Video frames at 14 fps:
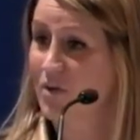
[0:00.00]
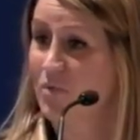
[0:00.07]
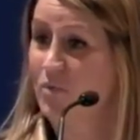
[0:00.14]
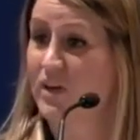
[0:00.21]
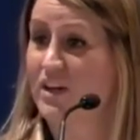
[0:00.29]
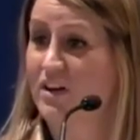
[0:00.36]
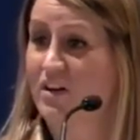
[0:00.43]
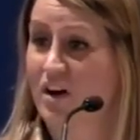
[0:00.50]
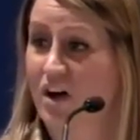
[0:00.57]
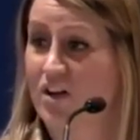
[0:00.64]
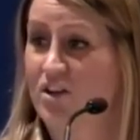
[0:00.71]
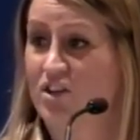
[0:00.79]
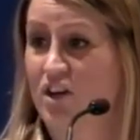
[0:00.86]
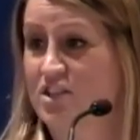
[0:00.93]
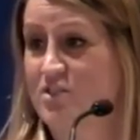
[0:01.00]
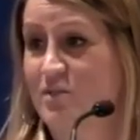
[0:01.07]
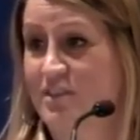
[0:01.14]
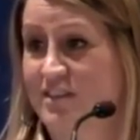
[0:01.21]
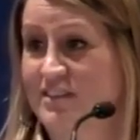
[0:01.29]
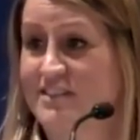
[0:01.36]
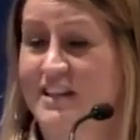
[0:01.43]
we are all crushed with
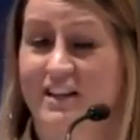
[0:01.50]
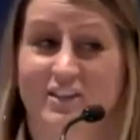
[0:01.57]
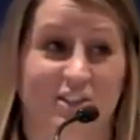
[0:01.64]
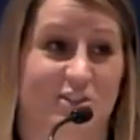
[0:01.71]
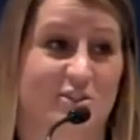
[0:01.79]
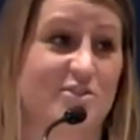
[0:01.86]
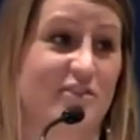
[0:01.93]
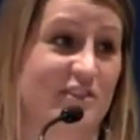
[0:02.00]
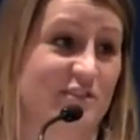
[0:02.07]
a deluge of